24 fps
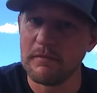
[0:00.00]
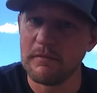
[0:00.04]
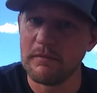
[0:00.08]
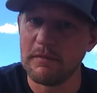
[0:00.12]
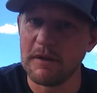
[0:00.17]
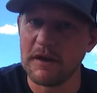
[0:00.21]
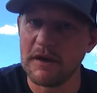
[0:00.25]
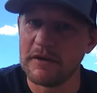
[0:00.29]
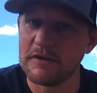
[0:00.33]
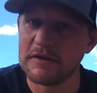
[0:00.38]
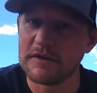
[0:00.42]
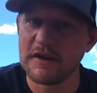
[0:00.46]

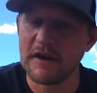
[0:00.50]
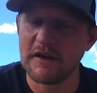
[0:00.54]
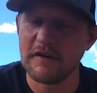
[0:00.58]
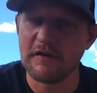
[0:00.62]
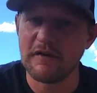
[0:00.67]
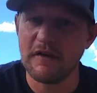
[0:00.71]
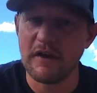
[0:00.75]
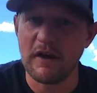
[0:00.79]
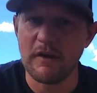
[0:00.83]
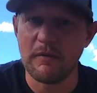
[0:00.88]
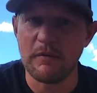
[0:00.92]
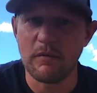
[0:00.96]
beat
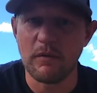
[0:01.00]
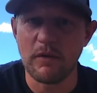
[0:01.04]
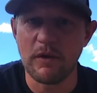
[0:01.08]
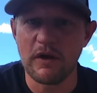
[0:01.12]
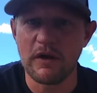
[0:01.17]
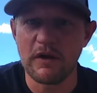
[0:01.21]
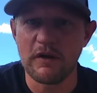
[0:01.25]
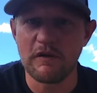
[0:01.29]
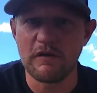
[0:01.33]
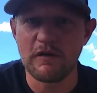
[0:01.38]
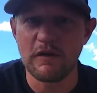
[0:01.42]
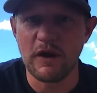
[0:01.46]
yourself up.
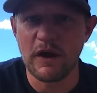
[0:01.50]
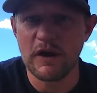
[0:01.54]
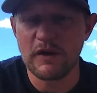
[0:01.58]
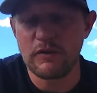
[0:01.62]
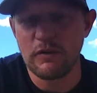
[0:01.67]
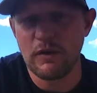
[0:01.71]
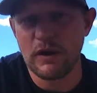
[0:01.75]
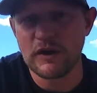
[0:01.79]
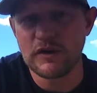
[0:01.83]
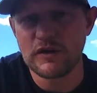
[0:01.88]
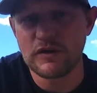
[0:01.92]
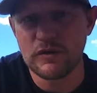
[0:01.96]
Where if you had
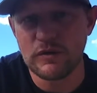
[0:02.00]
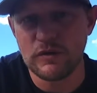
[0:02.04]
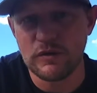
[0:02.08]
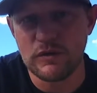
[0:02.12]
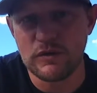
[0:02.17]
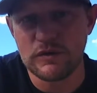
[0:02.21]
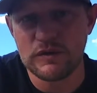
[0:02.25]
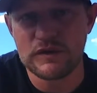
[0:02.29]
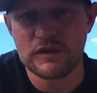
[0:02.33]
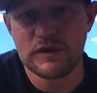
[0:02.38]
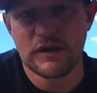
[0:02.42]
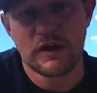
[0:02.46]
the right
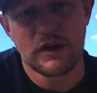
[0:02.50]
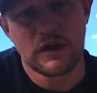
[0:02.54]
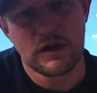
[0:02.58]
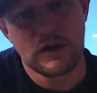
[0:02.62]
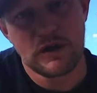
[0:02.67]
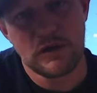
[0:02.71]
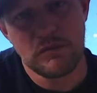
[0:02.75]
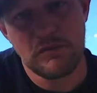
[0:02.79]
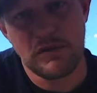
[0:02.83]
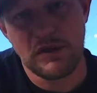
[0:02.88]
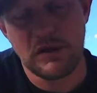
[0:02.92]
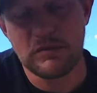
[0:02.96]
tools,
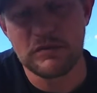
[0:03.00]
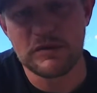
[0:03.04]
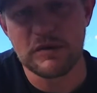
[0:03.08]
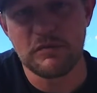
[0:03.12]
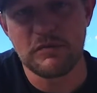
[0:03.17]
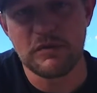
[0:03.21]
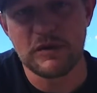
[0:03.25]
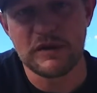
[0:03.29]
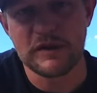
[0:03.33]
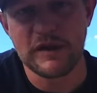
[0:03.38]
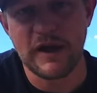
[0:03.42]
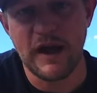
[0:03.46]
you'd be able to
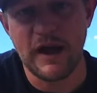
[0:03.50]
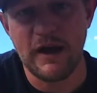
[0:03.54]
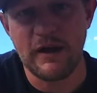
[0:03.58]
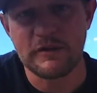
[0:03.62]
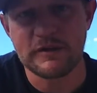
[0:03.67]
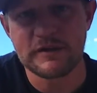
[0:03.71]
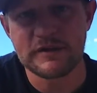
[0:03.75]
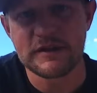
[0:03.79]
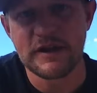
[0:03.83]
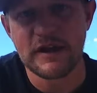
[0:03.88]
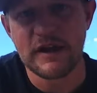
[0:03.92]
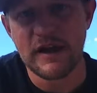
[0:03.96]
build a
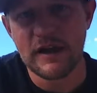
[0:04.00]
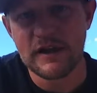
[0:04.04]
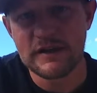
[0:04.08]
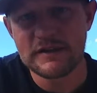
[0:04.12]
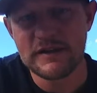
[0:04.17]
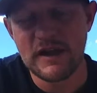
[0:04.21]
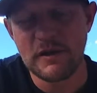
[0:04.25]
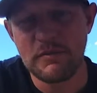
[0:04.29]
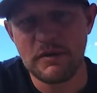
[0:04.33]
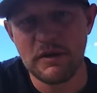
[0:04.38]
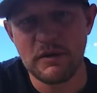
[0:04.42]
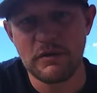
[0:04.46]
house.
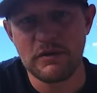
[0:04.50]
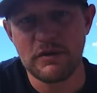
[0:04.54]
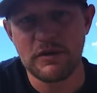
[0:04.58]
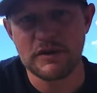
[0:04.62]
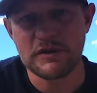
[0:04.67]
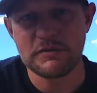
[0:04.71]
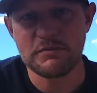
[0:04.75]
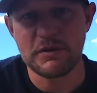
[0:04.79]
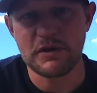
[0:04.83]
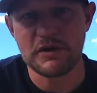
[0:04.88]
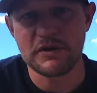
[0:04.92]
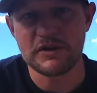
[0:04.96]
Same thing with
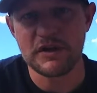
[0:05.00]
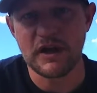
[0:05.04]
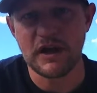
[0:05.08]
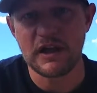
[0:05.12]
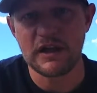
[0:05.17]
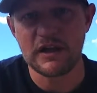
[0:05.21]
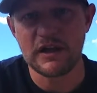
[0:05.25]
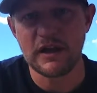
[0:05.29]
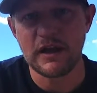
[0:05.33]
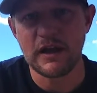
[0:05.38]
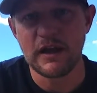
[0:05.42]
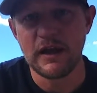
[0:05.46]
our
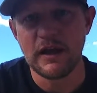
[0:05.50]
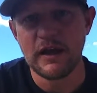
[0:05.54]
spirituality.